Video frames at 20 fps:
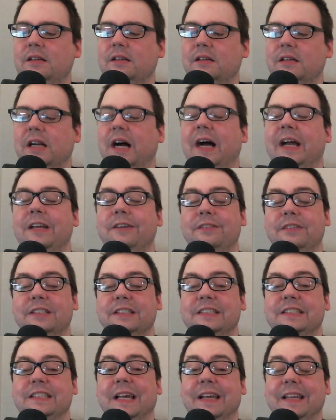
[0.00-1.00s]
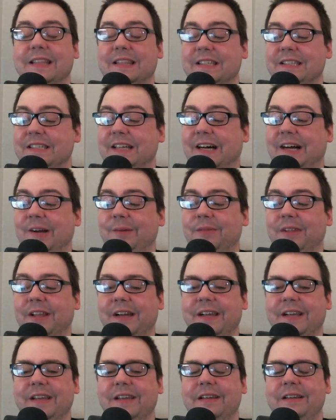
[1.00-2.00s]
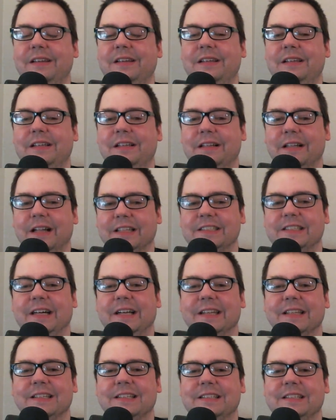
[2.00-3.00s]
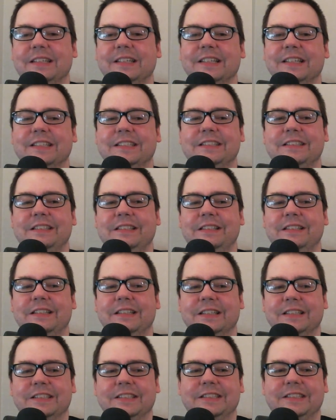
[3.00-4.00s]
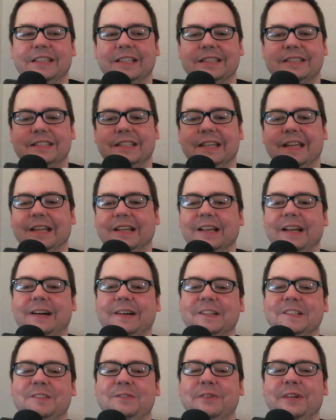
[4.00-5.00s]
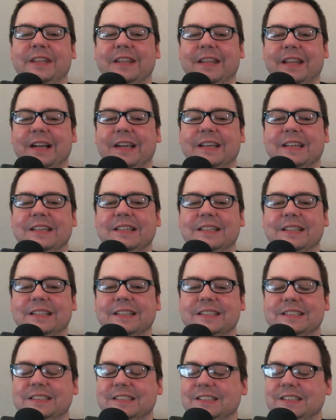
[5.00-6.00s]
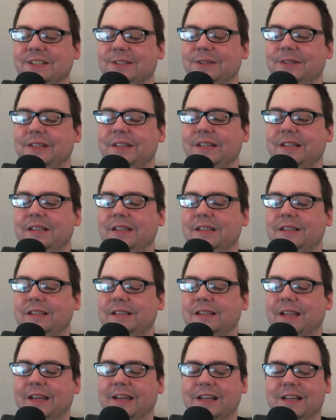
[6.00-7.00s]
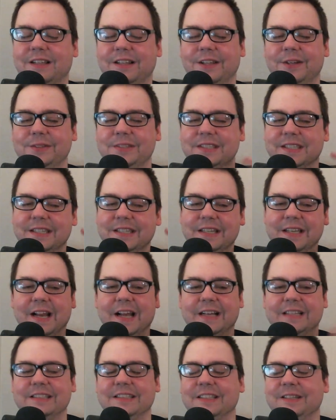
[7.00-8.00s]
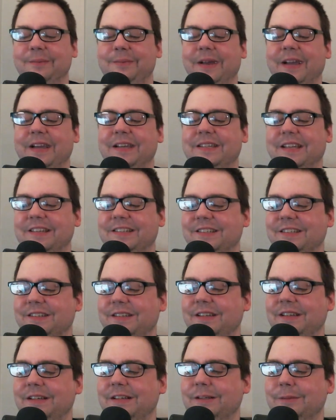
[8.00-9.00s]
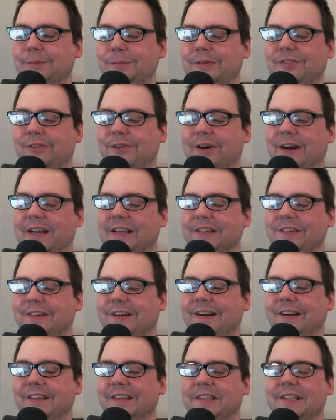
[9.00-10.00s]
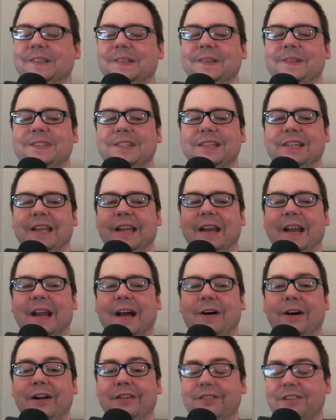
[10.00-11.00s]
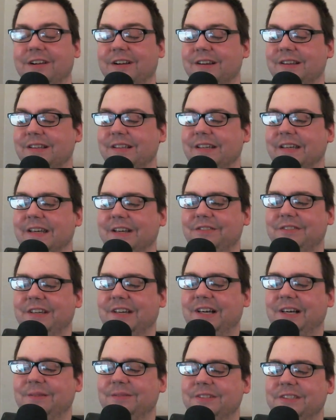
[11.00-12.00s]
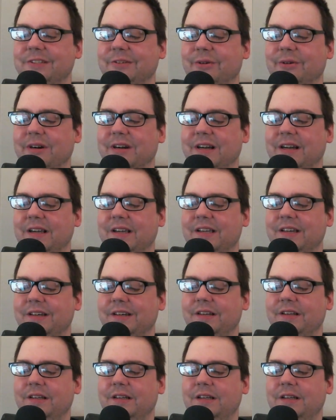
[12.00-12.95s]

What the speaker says: I even said at the time, like, that's not a diss, it's just an acknowledgement that I need to listen to it, like, closely and actually pay attention before I can draw a conclusion. And now I've heard it enough times to where I can